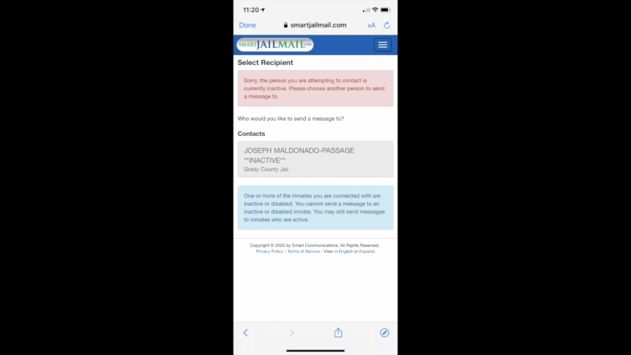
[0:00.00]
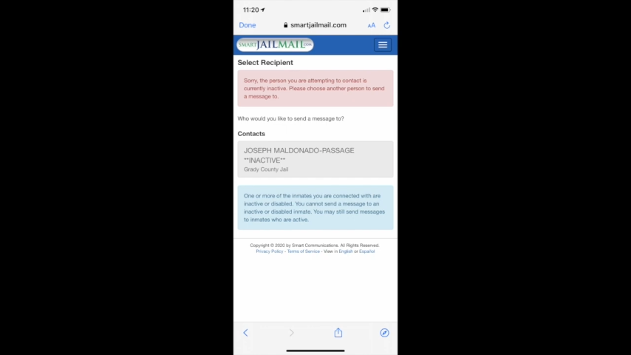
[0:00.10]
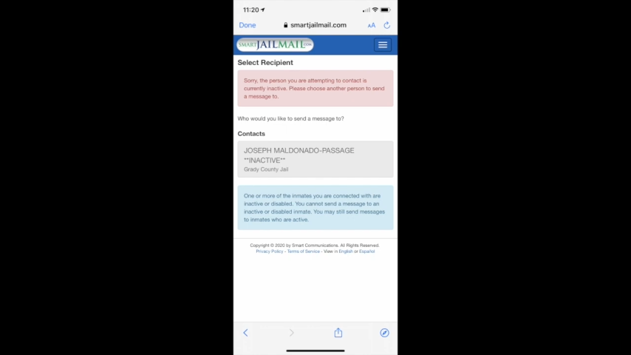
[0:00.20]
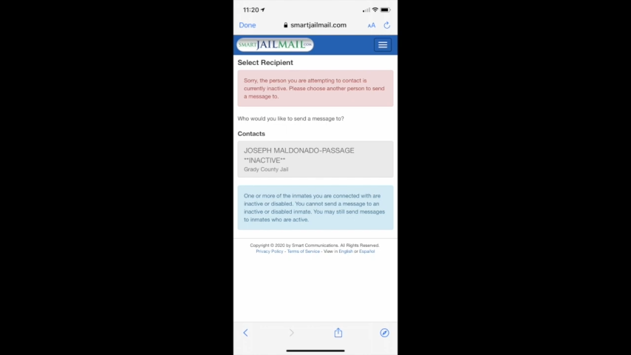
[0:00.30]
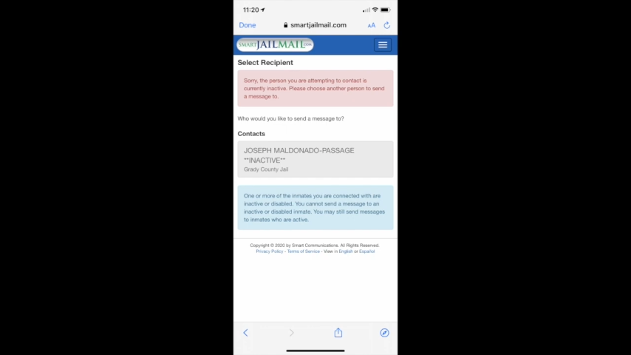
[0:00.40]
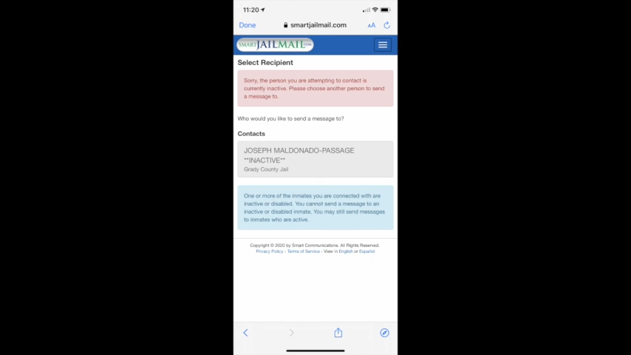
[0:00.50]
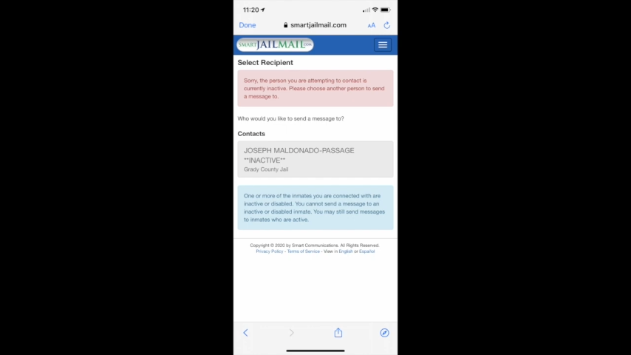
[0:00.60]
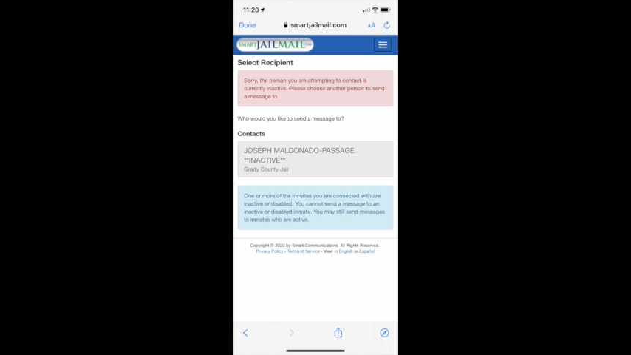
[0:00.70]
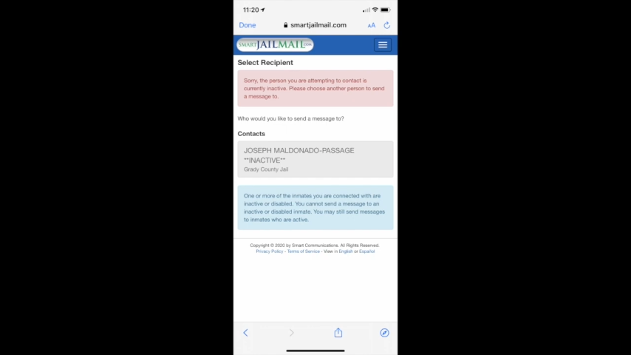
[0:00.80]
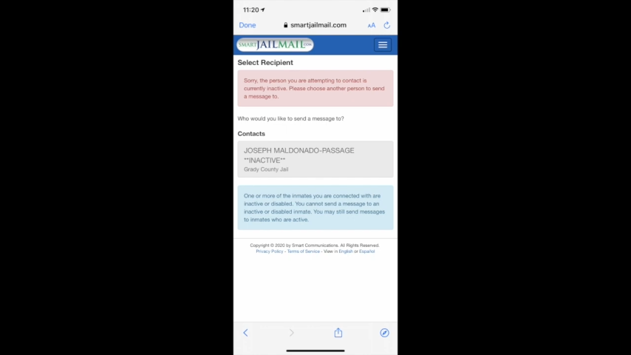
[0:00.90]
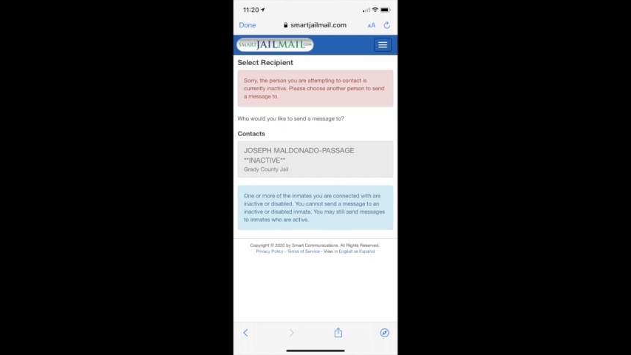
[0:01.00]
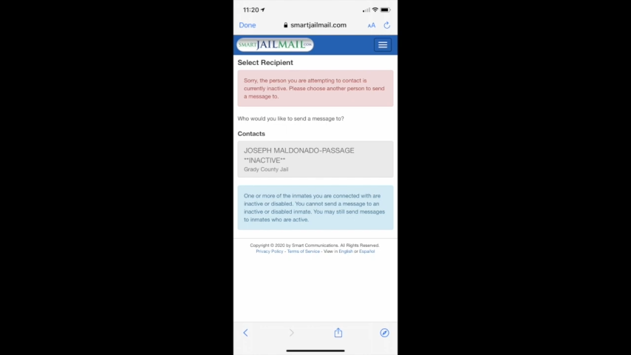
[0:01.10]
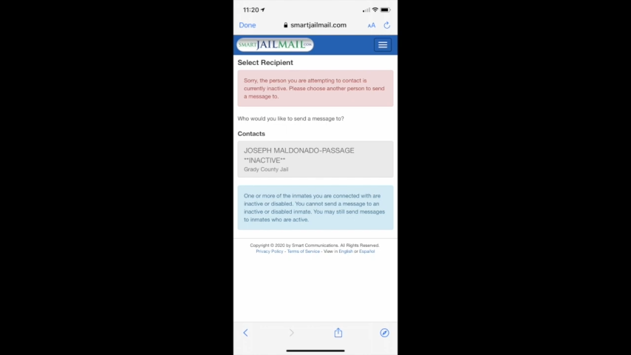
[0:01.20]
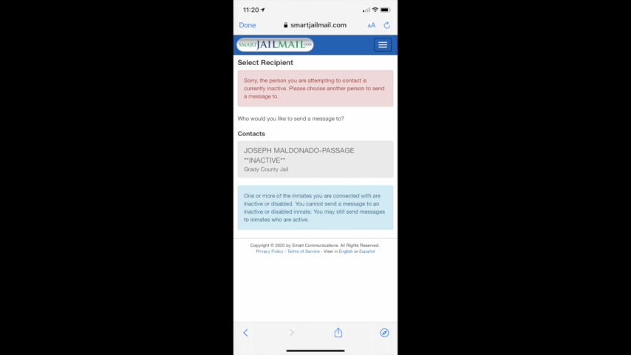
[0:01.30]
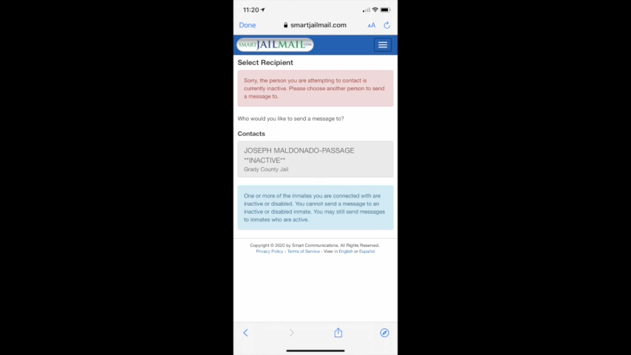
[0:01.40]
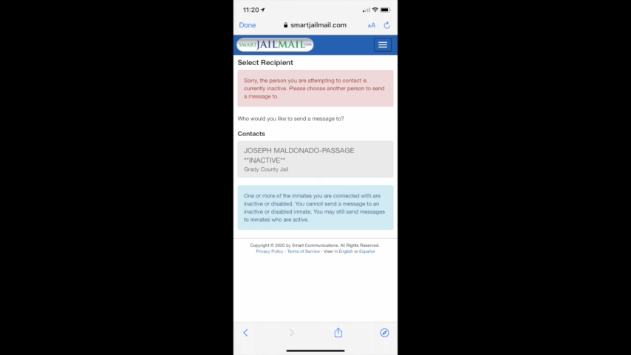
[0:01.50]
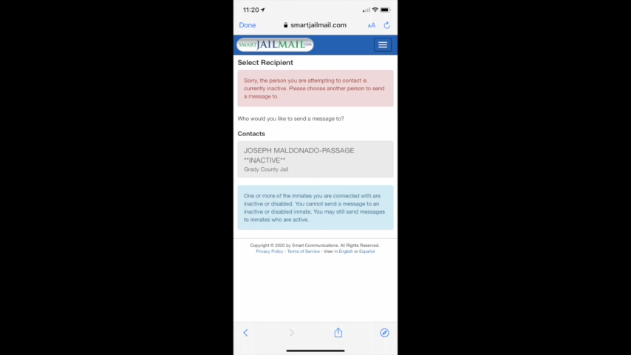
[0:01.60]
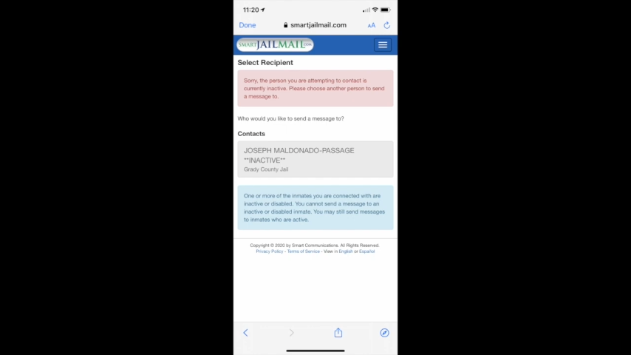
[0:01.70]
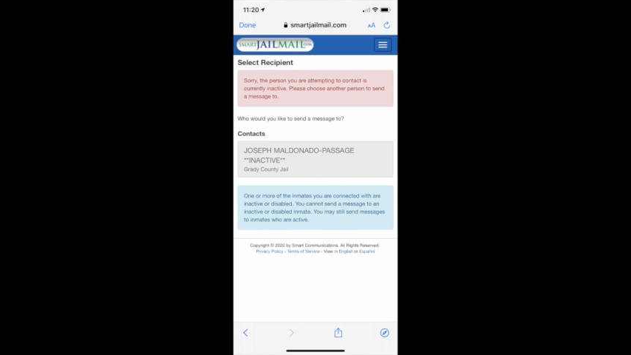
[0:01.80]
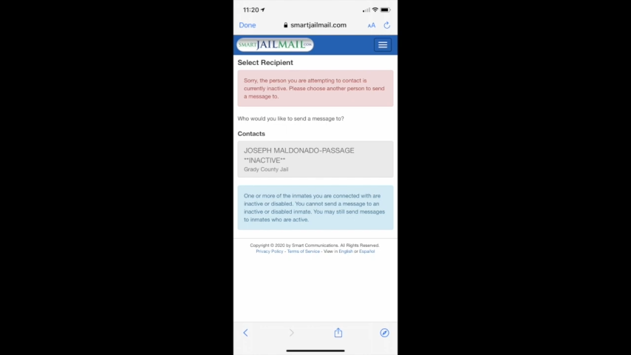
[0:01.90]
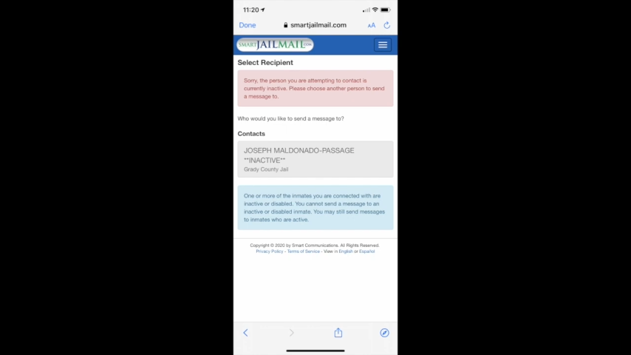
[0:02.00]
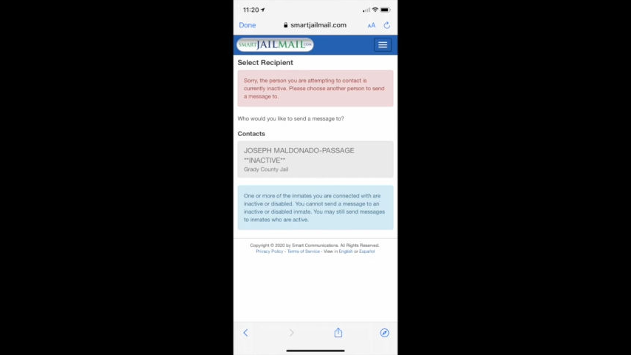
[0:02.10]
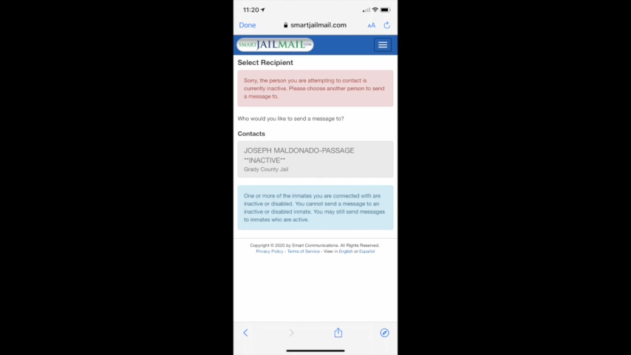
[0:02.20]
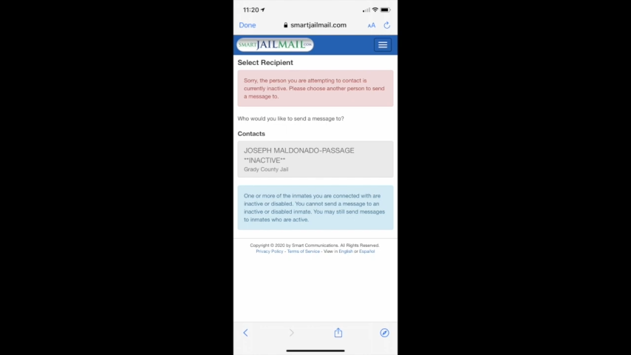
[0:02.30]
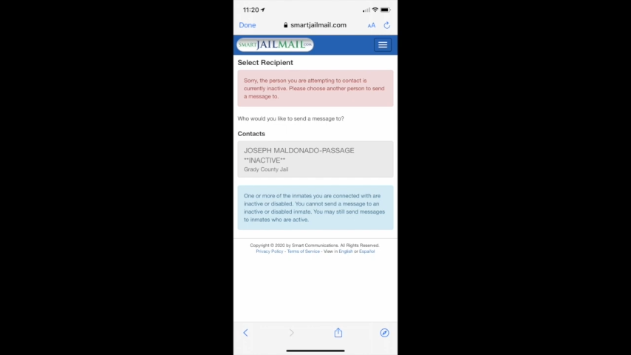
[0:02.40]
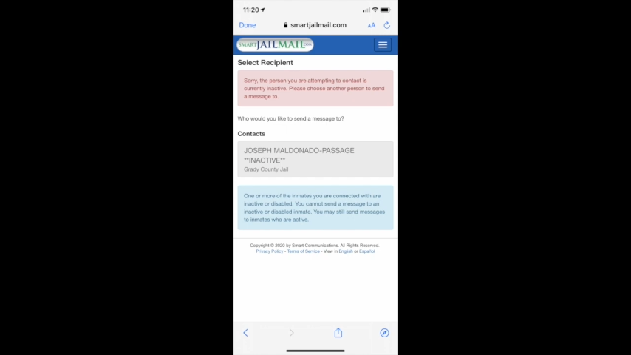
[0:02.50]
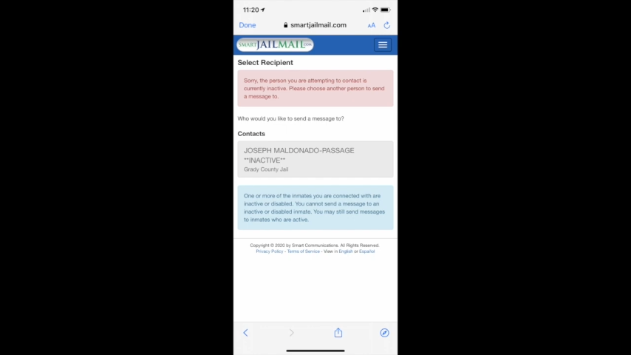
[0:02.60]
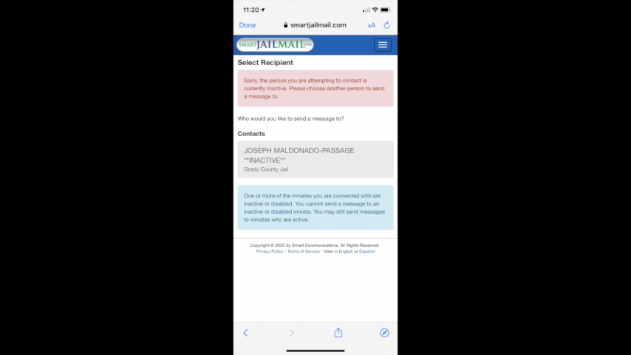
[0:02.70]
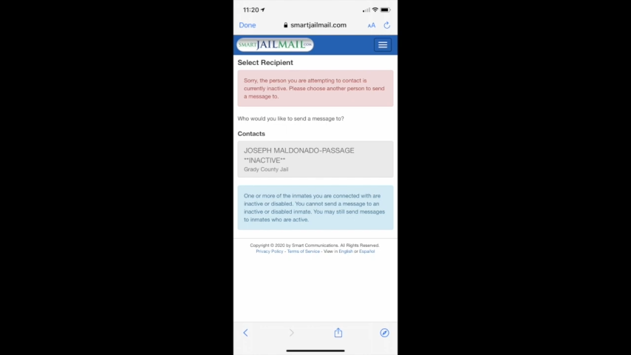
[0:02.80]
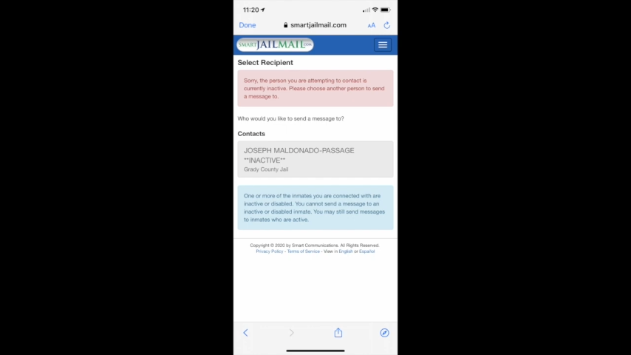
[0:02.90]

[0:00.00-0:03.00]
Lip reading: (no speaker visible)